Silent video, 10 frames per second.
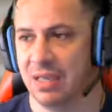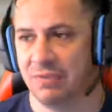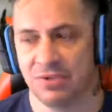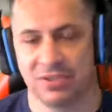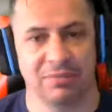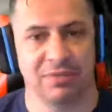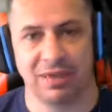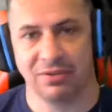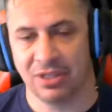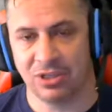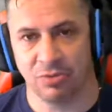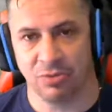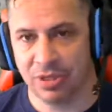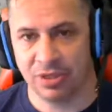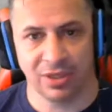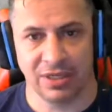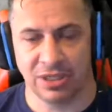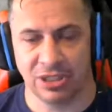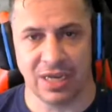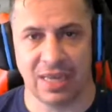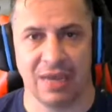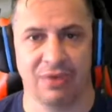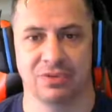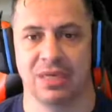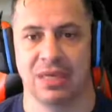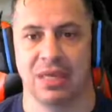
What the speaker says: If there's something out there that you're really looking to check out